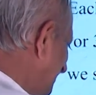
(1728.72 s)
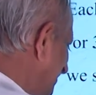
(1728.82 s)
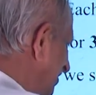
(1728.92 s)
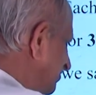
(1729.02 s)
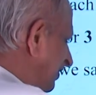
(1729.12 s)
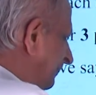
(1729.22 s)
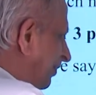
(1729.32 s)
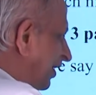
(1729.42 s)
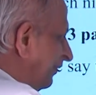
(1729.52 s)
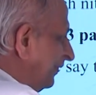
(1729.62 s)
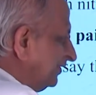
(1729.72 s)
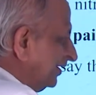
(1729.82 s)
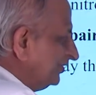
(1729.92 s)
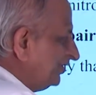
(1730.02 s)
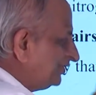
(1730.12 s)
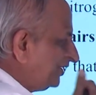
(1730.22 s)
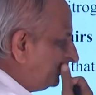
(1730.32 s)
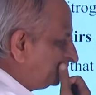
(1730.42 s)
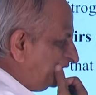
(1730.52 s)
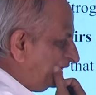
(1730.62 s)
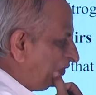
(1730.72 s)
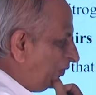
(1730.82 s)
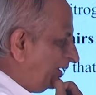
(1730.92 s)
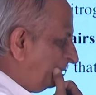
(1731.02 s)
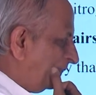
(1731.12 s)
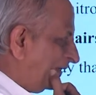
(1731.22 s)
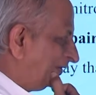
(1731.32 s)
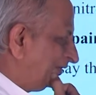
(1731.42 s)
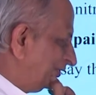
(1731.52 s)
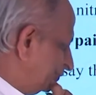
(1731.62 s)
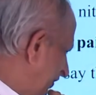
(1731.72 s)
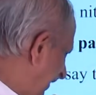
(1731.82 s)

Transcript: Such a bond which consists of 3 covalent bonds is known